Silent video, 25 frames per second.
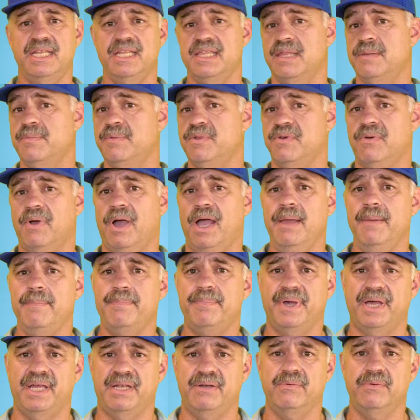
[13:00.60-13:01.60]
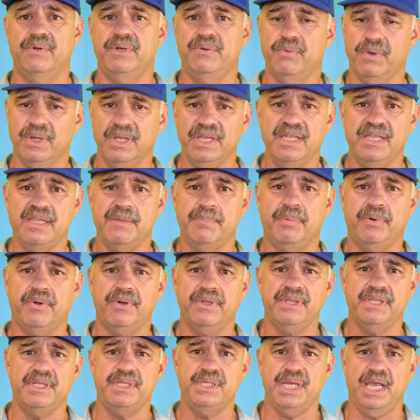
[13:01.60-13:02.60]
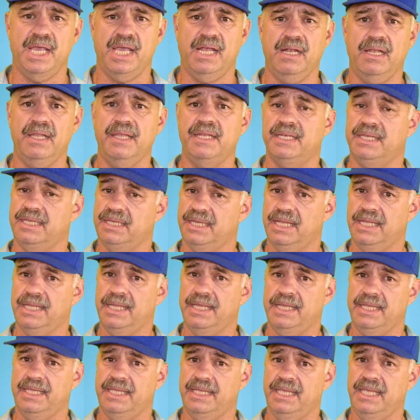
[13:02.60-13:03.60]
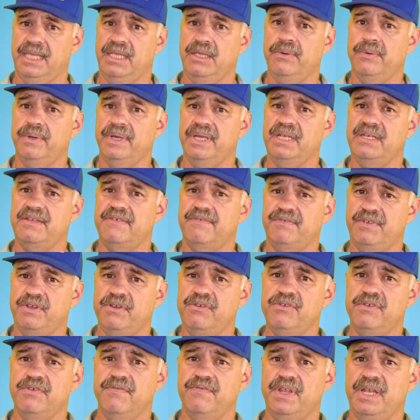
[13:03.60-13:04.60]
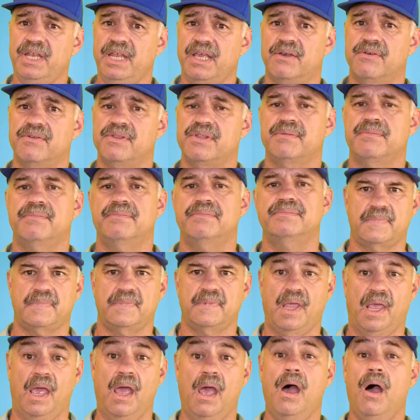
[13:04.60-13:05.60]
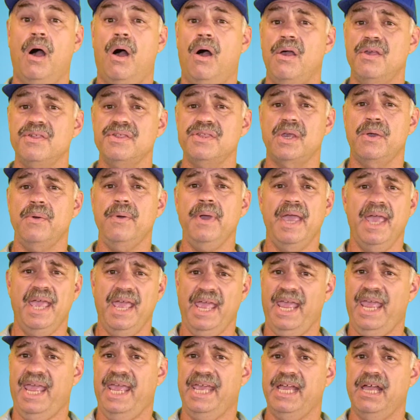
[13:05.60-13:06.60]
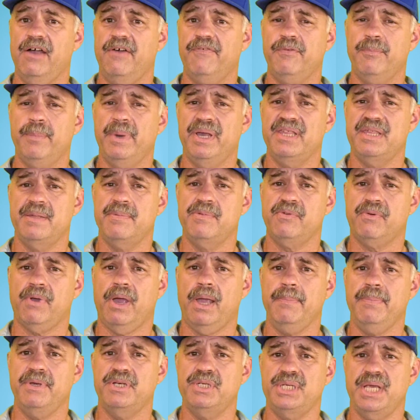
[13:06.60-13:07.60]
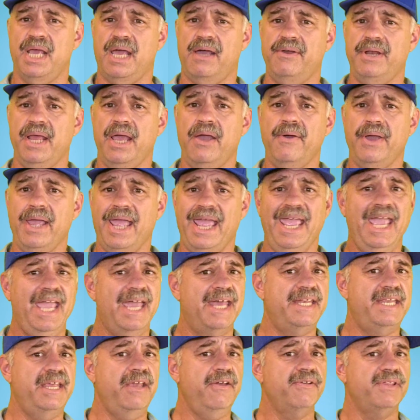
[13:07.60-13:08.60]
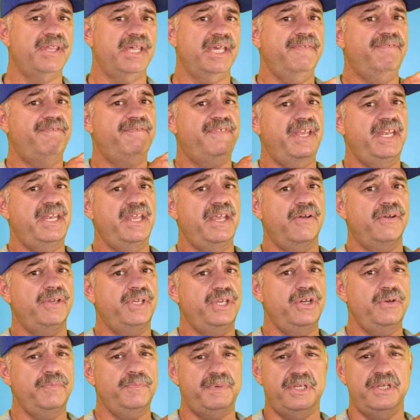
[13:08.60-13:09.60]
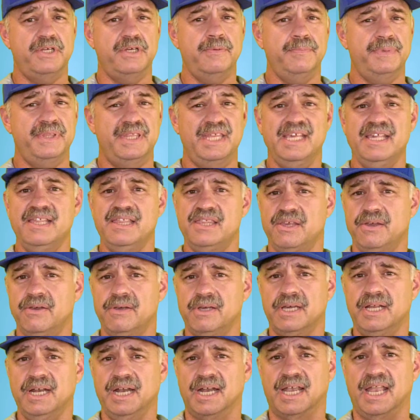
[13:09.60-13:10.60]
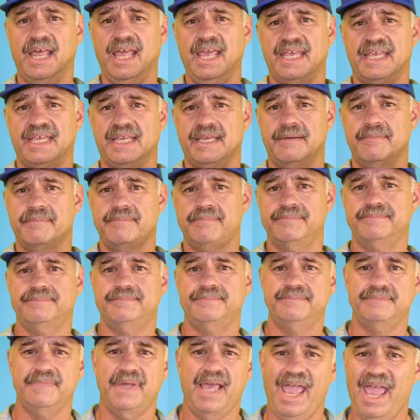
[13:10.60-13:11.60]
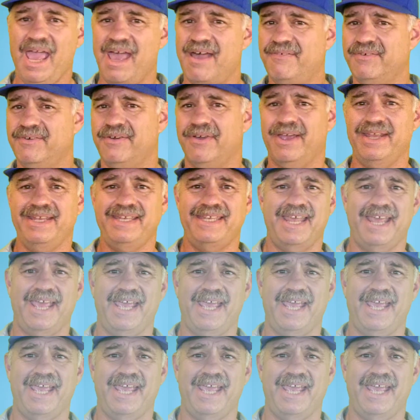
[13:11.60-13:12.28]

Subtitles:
and the subscribe button would really support the channel and key you into future videos. Also, hang out for my subscriber shout out, and here's a video YouTube thinks you're gonna like. Have a great